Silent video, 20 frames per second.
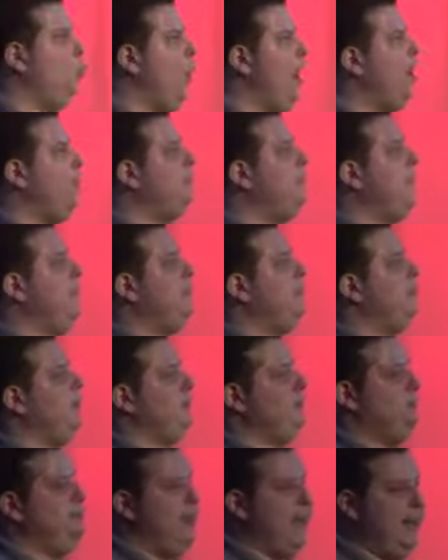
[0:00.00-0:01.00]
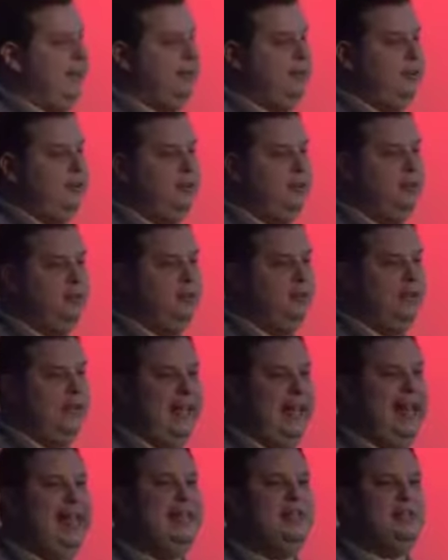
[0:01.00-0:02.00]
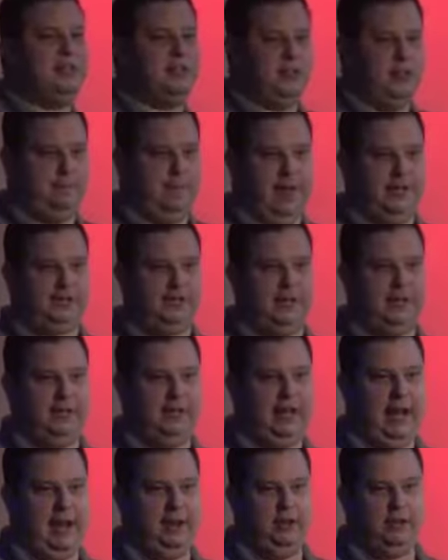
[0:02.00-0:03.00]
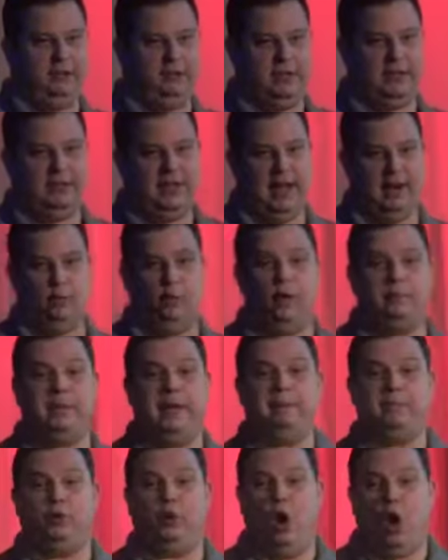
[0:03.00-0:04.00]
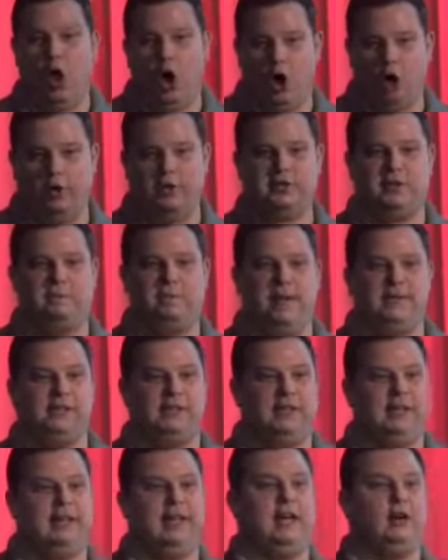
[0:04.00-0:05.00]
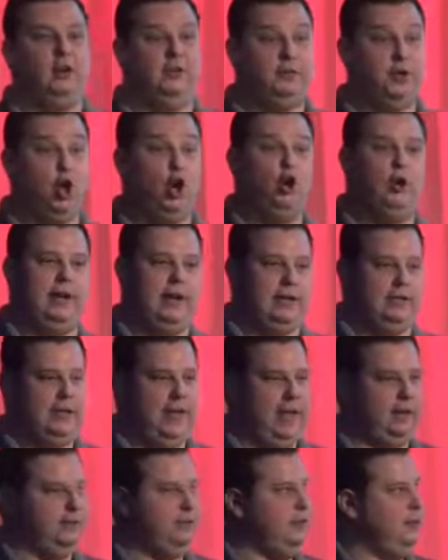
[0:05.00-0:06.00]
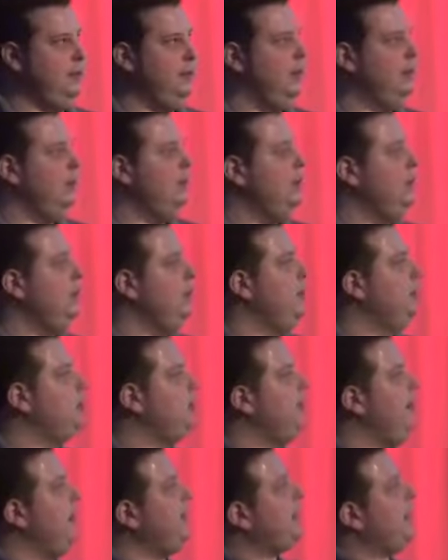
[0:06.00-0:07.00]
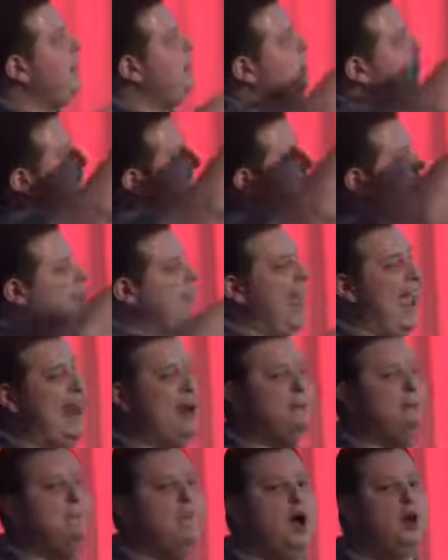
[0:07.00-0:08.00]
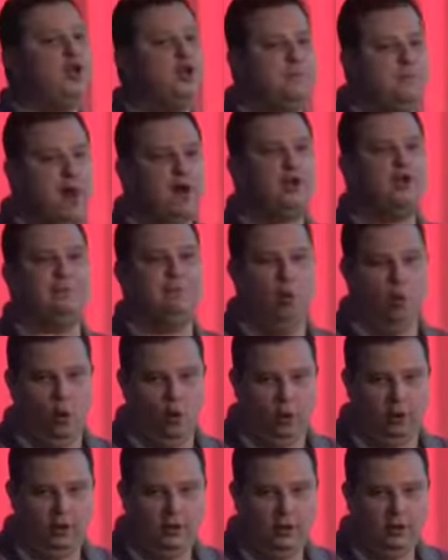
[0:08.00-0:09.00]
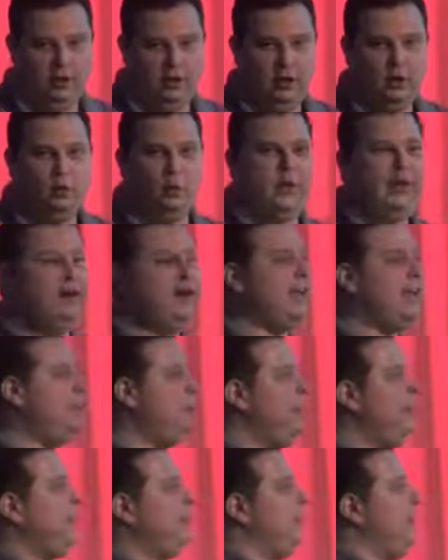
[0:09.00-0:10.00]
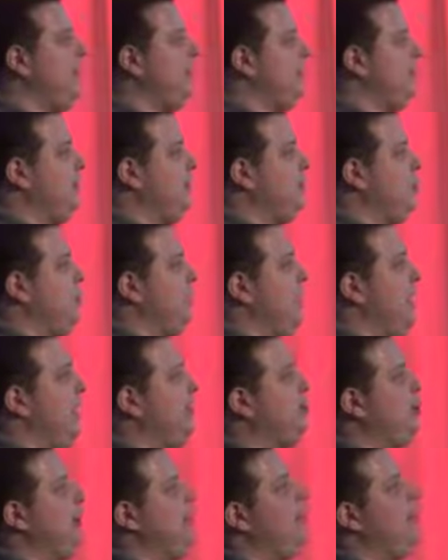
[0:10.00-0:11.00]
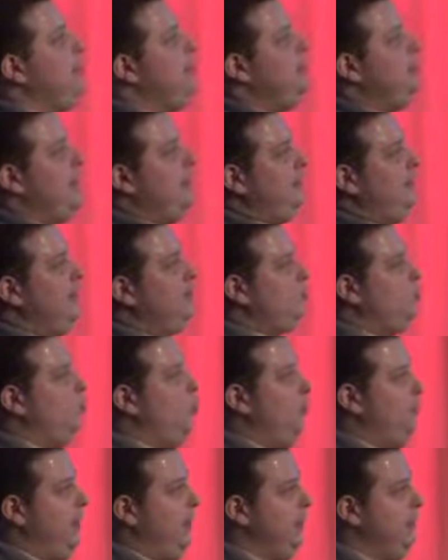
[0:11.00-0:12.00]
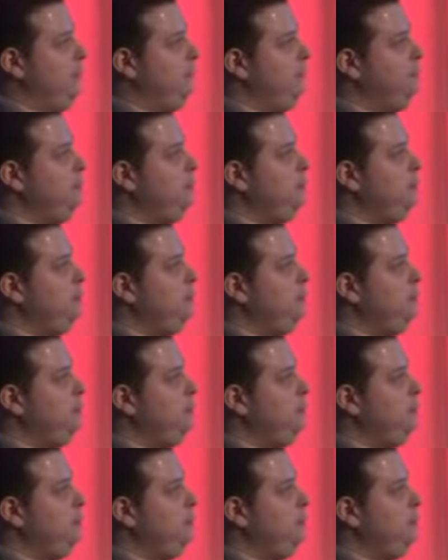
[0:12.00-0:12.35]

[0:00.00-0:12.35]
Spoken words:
Where people have been is the best indicator of intent. Where people are is the best indicator of current intent. So based on this and much, much more, we can make the determination that this woman